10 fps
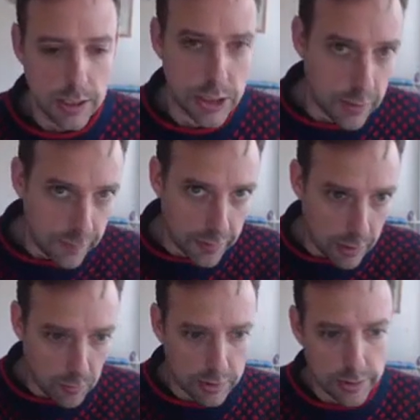except for
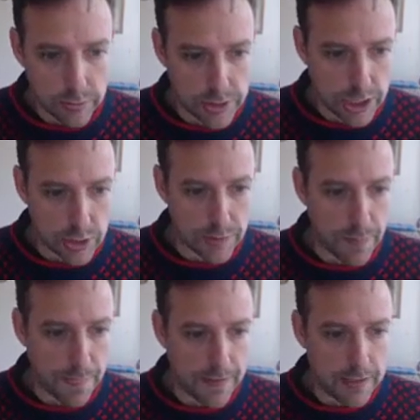that one little
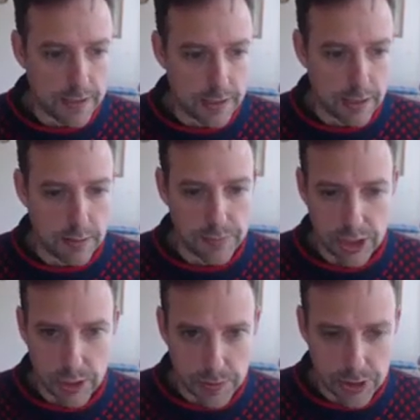section.
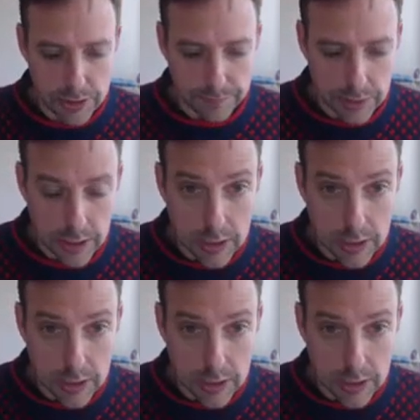6%.